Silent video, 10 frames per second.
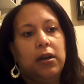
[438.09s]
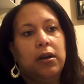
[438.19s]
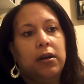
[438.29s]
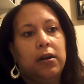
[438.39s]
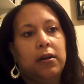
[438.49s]

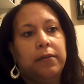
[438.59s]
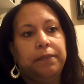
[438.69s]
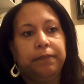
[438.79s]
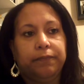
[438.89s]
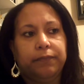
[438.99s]

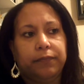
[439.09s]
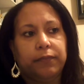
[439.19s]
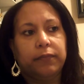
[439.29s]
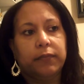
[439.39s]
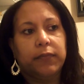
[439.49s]

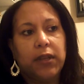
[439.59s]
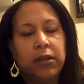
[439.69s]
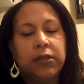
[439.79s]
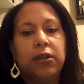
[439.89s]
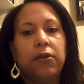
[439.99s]

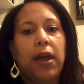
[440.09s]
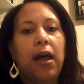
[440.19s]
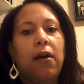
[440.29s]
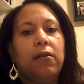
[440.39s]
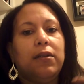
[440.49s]
And so
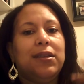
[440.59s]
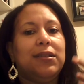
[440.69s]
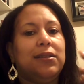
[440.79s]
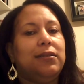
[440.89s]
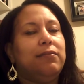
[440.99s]
now
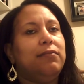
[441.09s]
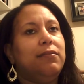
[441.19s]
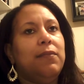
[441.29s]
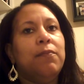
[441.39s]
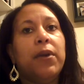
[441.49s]
it's a
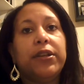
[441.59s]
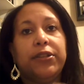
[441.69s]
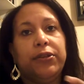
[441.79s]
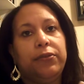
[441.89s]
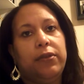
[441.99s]

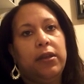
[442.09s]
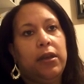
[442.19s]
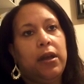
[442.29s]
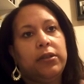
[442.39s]
must-do thing.